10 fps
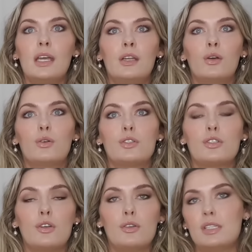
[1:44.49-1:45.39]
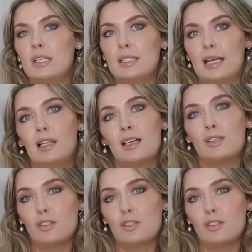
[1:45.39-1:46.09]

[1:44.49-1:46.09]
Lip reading: and also centella,